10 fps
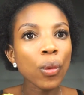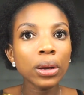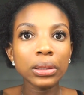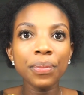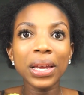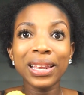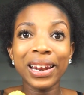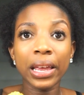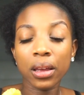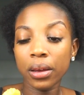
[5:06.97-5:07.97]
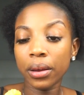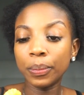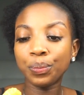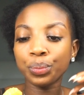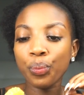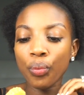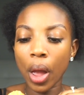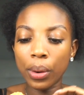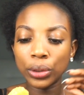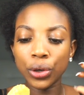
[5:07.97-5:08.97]
something that I cook.
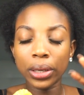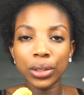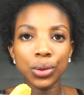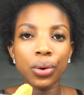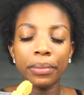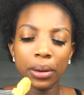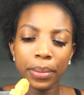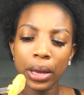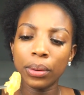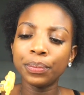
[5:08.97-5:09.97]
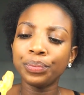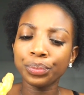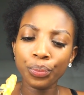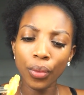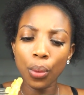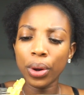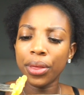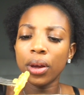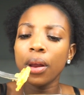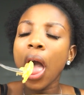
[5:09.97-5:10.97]
I will try to do a mukbang with
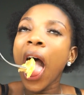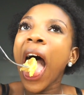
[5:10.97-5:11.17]
it.